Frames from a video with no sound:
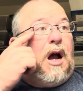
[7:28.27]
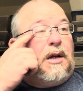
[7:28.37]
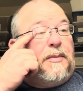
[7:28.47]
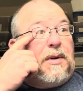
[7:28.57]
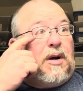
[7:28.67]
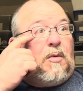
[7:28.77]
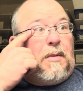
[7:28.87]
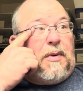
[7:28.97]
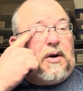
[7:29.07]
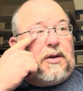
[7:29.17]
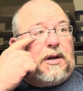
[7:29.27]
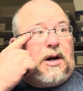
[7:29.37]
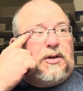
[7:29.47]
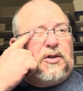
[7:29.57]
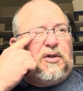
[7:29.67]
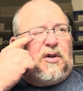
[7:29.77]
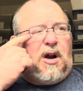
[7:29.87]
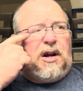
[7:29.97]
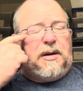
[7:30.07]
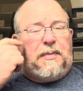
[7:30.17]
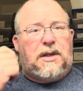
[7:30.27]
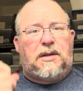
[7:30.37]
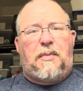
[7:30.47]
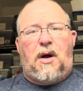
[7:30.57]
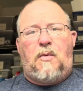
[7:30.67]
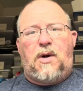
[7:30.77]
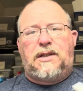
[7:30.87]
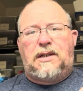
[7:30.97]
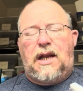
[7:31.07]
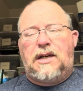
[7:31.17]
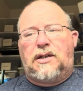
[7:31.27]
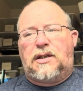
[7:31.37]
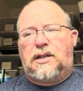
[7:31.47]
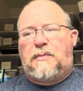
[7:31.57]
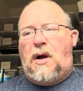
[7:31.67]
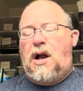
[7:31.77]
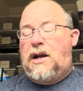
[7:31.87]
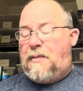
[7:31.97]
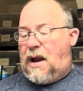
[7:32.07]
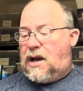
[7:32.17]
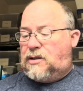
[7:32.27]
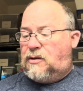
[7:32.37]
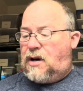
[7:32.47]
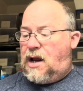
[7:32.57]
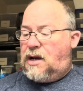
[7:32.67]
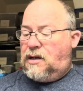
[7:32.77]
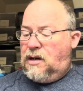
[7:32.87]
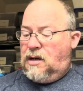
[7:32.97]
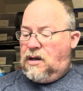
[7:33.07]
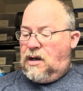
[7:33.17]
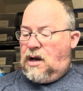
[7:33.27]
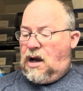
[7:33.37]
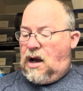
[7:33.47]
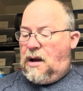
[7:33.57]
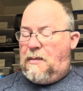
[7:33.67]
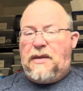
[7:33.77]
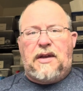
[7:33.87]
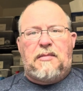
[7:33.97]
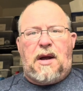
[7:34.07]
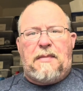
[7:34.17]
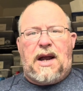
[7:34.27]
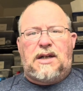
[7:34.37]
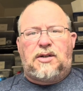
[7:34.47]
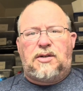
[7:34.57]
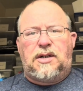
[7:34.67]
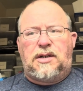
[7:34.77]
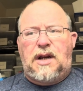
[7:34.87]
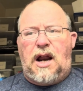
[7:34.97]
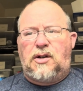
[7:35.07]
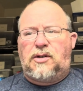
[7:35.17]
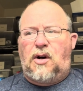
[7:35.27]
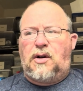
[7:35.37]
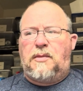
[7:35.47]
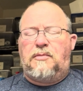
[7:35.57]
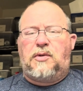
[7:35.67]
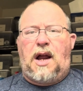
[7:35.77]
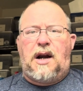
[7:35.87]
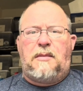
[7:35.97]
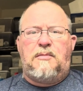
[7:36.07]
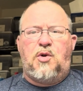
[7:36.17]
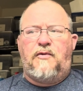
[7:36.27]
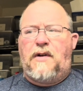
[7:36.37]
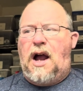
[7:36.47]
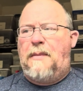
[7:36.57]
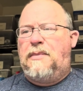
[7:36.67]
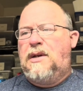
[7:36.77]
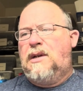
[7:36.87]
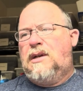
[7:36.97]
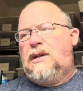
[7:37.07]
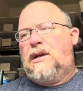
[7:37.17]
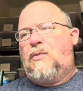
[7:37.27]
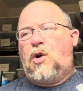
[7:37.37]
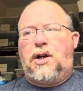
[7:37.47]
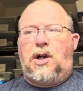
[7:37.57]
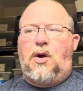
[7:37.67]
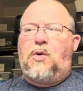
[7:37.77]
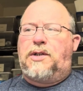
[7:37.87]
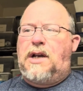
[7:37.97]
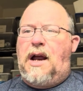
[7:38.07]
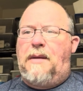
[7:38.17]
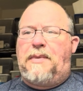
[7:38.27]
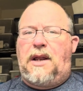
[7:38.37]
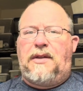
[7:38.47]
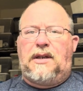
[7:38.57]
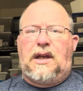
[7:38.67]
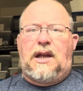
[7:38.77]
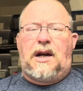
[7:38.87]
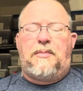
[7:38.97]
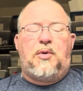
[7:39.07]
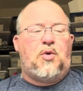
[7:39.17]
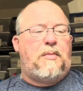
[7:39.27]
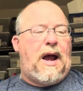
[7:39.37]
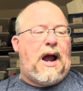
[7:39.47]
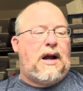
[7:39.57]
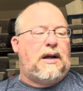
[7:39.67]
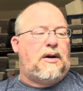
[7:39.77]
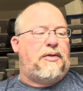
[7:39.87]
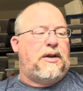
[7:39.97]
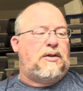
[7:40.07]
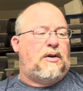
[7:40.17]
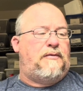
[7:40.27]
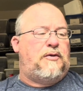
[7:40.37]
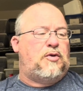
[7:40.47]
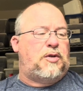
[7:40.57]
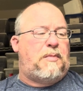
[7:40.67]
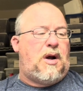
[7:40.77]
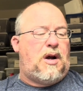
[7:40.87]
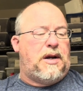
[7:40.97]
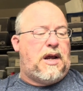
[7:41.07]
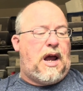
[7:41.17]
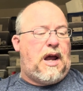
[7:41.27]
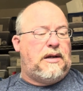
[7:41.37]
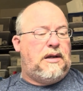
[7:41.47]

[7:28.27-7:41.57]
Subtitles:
depending on what part of the country you're on, depends upon what stage of the spawn the bass are in. I think my bass are just now starting to kind of move up, and we'll get a cold snap, and I think they kind of pull back. I don't think they're in full spawn yet.